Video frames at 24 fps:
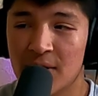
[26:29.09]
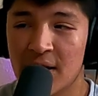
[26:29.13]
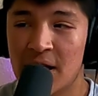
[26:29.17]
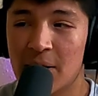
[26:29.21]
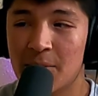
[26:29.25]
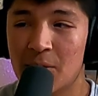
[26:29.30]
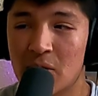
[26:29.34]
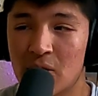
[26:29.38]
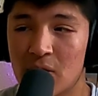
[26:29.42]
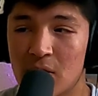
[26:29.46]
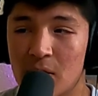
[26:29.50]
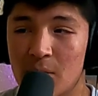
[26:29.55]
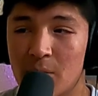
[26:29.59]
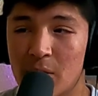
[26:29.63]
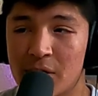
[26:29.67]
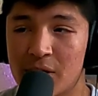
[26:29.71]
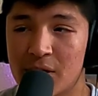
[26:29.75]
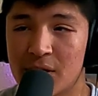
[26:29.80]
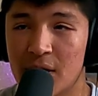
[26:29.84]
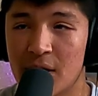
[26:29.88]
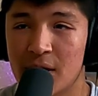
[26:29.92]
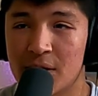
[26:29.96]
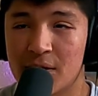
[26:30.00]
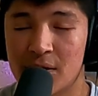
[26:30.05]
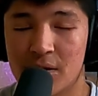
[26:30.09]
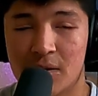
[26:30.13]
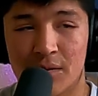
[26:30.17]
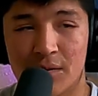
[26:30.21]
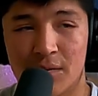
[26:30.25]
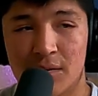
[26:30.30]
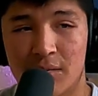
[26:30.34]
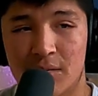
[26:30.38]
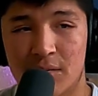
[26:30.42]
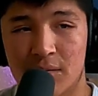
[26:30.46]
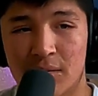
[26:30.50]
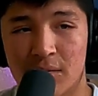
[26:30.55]
I am going on a bunch of
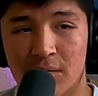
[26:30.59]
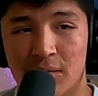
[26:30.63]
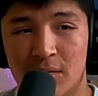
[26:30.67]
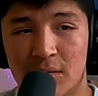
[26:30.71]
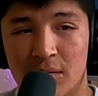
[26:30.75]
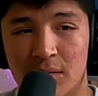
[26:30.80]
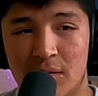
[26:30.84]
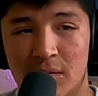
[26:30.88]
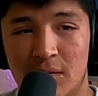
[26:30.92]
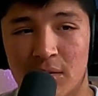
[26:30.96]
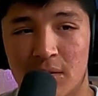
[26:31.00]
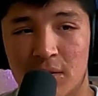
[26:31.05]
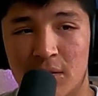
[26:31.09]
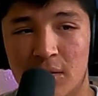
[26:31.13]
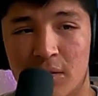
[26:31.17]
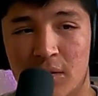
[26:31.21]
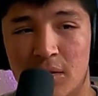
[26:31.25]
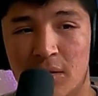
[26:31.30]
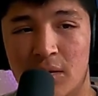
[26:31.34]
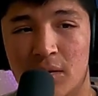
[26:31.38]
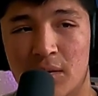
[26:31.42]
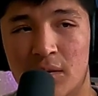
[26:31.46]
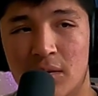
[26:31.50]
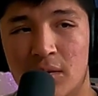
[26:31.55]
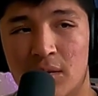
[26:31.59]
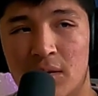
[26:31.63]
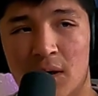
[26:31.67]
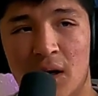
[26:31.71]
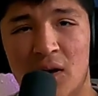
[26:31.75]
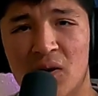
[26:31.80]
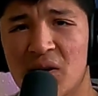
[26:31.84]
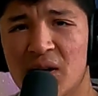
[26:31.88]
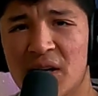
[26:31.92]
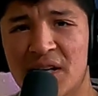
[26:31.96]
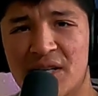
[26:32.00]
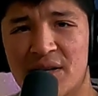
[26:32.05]
tangents. How
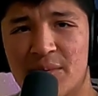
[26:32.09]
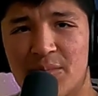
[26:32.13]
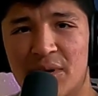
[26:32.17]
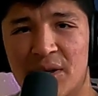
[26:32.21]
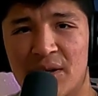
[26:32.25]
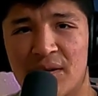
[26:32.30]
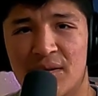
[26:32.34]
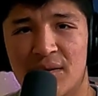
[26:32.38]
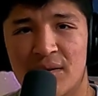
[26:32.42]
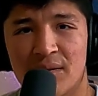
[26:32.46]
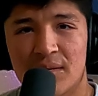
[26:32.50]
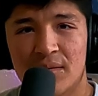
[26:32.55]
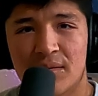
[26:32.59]
long has it been?